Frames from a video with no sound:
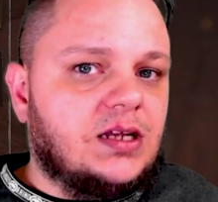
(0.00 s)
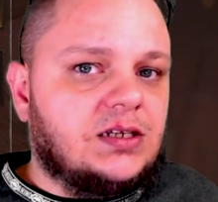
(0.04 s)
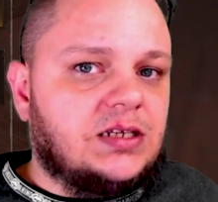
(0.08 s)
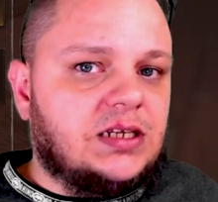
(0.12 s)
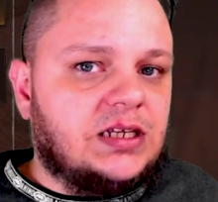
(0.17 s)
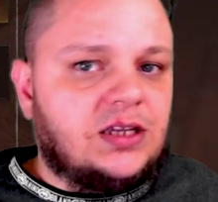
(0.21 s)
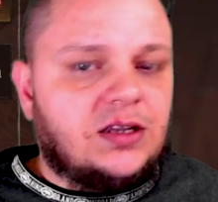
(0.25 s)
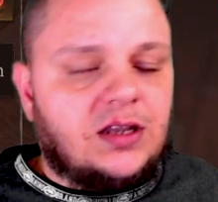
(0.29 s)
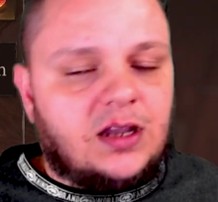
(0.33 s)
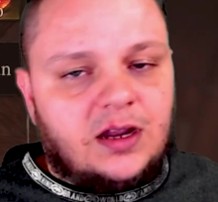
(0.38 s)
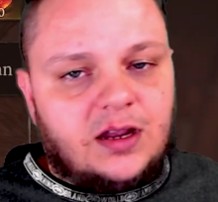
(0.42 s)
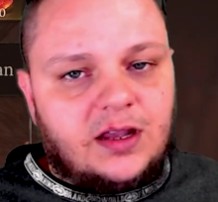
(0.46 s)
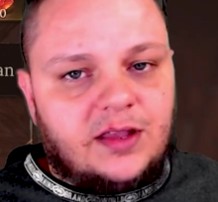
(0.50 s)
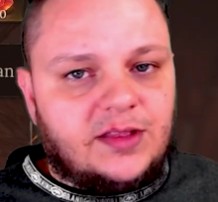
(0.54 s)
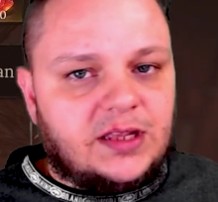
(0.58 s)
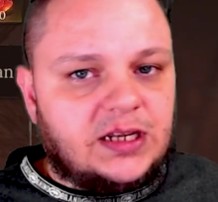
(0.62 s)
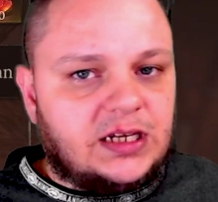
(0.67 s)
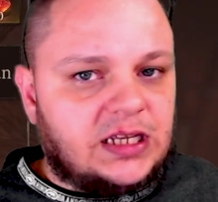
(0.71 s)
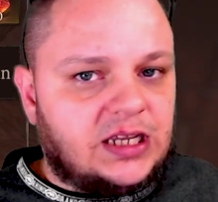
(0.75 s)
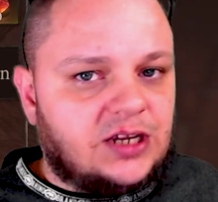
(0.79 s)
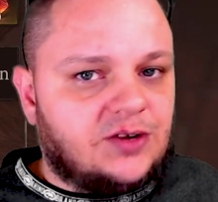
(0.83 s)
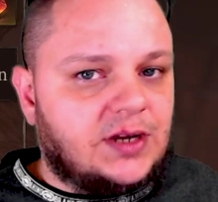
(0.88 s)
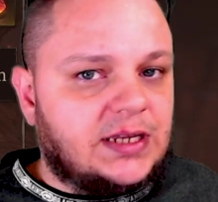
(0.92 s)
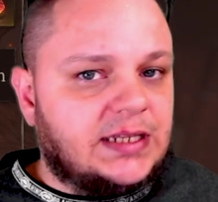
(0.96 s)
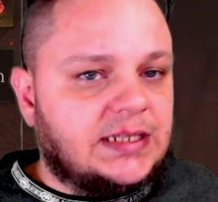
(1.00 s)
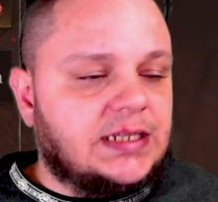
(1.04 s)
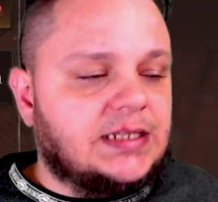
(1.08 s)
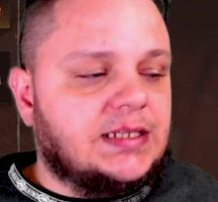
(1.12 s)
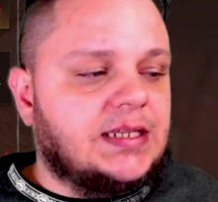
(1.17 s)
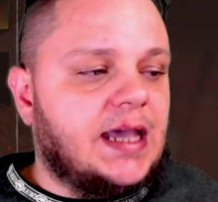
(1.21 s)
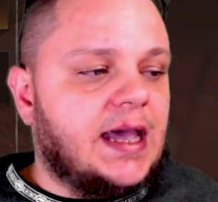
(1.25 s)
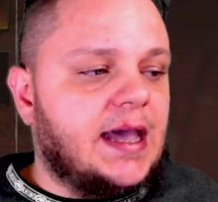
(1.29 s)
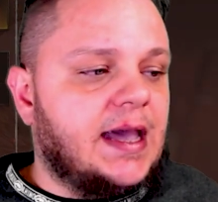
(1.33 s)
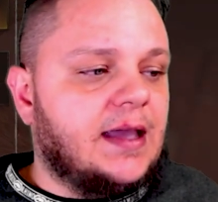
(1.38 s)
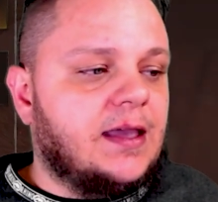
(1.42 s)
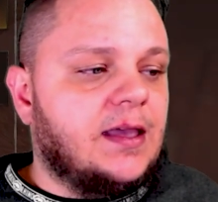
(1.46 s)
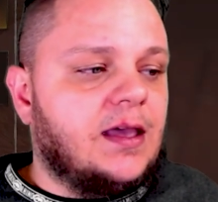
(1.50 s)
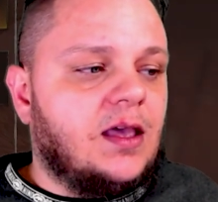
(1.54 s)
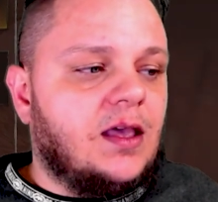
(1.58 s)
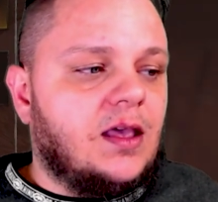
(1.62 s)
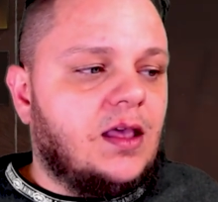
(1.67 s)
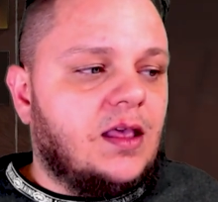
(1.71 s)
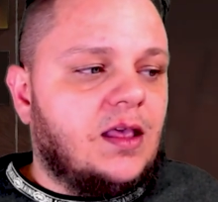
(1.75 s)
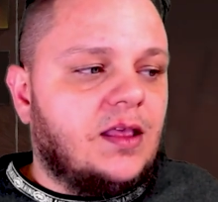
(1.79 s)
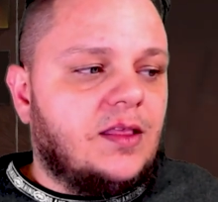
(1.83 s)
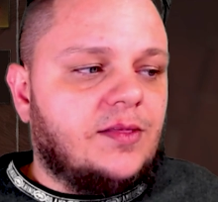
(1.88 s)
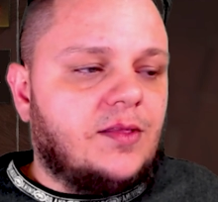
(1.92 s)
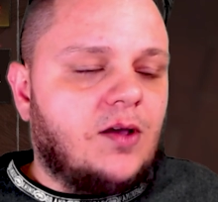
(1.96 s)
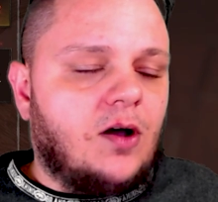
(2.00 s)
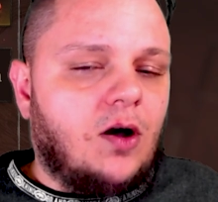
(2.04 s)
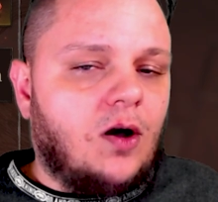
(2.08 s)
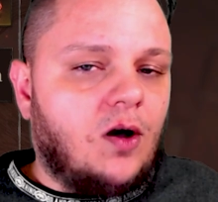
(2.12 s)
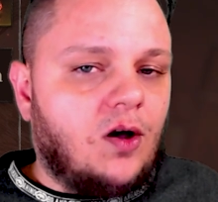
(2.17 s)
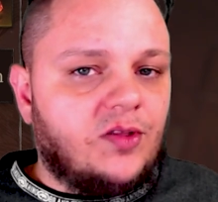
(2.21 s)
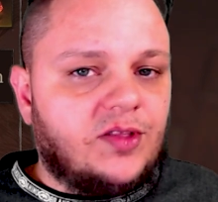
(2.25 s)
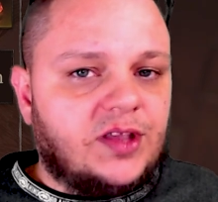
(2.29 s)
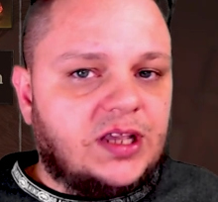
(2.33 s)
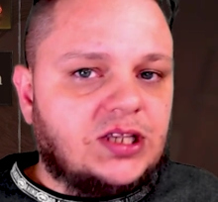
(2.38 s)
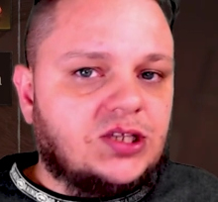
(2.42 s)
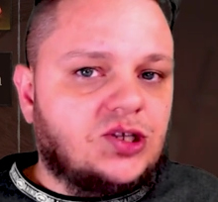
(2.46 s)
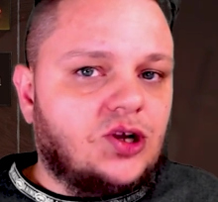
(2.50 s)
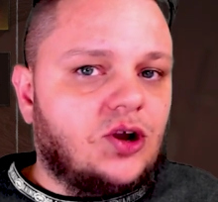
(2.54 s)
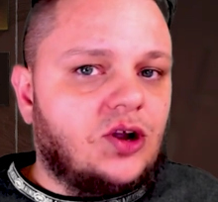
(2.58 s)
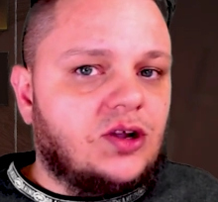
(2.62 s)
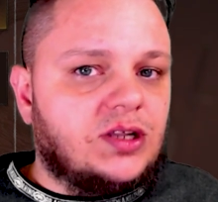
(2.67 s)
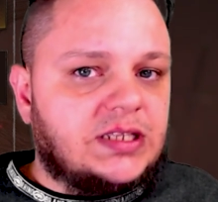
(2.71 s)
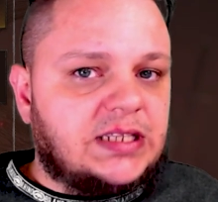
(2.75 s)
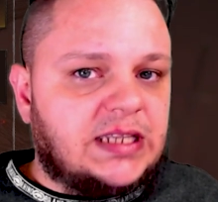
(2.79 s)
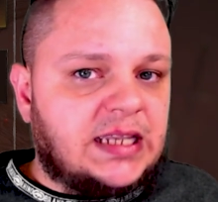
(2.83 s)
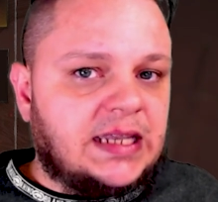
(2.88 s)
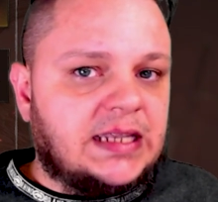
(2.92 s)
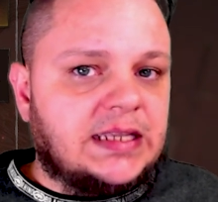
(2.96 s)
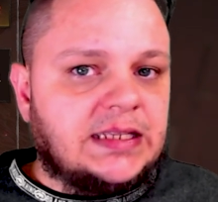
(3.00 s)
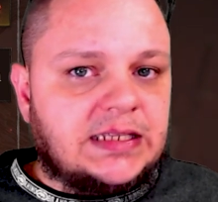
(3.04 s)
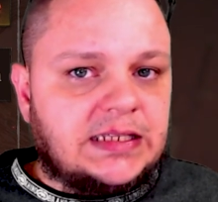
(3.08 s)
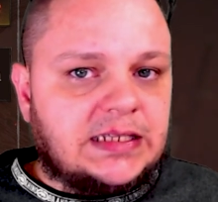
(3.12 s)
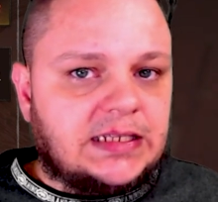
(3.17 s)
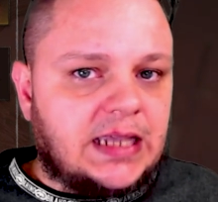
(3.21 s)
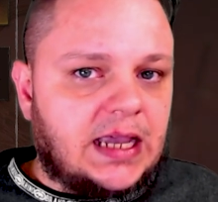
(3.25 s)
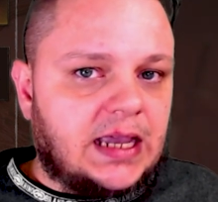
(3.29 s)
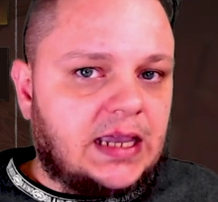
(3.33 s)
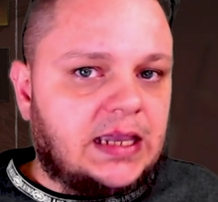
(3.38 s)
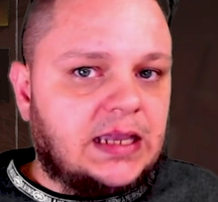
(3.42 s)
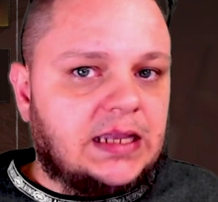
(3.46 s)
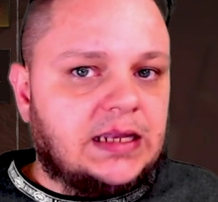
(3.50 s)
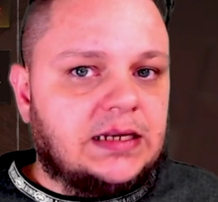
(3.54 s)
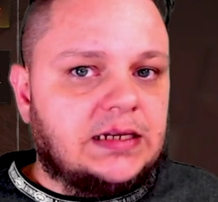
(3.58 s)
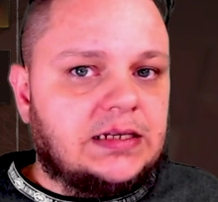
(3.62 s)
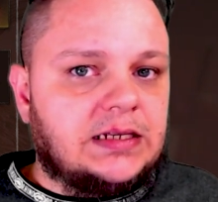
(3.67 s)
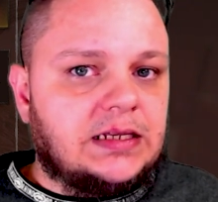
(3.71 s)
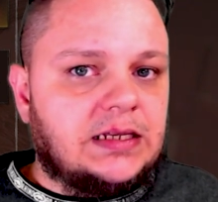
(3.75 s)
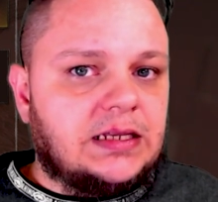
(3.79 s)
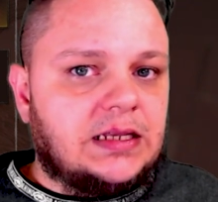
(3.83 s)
the decreased attack, all these are on 10-second